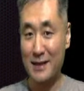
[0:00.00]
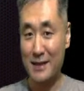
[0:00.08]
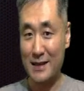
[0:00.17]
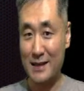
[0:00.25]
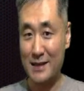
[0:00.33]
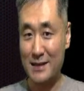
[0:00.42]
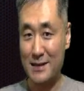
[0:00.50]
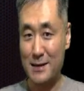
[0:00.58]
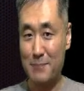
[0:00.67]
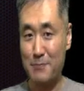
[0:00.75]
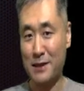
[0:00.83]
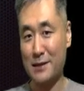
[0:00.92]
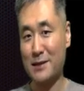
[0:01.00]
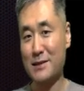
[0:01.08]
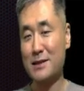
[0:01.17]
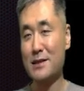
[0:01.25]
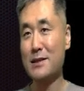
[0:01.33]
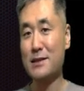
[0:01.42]
is being
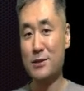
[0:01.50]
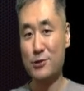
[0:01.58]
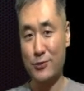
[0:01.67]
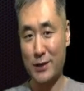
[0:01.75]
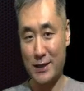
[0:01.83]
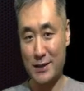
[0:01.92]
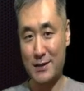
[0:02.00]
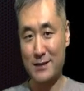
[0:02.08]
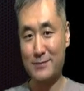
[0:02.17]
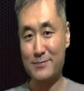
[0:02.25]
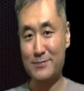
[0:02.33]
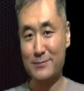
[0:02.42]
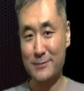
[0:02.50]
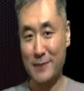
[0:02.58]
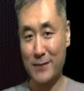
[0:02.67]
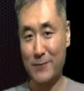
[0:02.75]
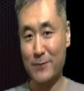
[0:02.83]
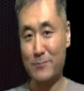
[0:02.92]
stressed
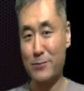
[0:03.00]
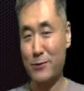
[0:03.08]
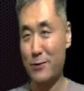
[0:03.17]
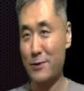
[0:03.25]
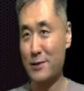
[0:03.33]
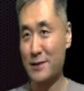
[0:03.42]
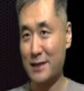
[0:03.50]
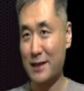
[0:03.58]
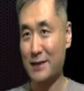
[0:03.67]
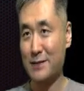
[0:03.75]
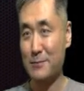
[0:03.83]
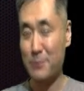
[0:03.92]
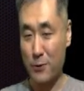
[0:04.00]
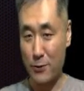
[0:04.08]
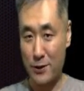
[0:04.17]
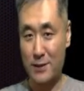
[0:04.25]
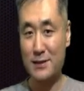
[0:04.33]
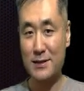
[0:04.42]
from both side,
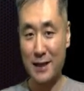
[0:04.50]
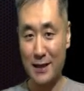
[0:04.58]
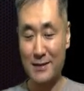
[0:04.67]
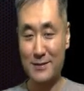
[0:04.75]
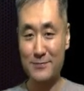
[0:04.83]
both side.